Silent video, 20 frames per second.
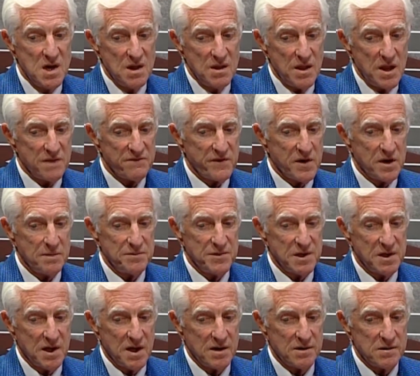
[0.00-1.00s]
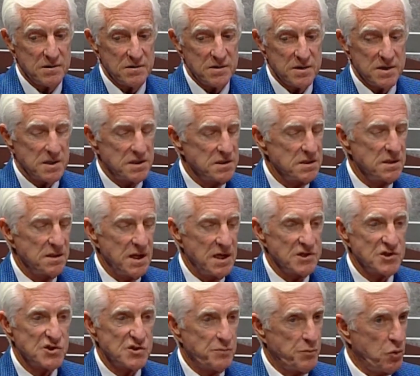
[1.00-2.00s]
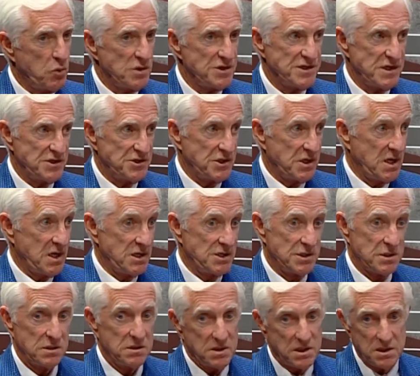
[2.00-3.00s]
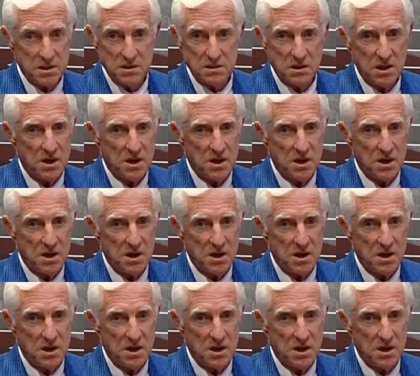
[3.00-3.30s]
that have come together that supports education, that